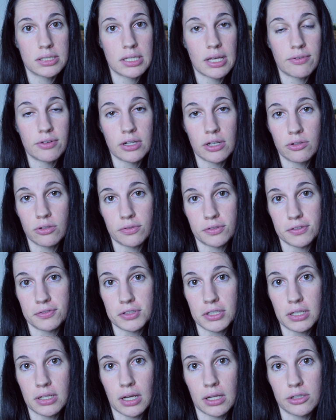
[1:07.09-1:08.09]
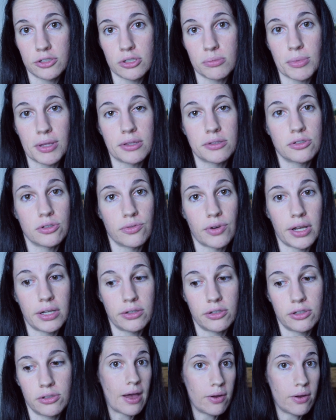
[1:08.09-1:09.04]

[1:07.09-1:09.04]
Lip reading: $715 a month to rent.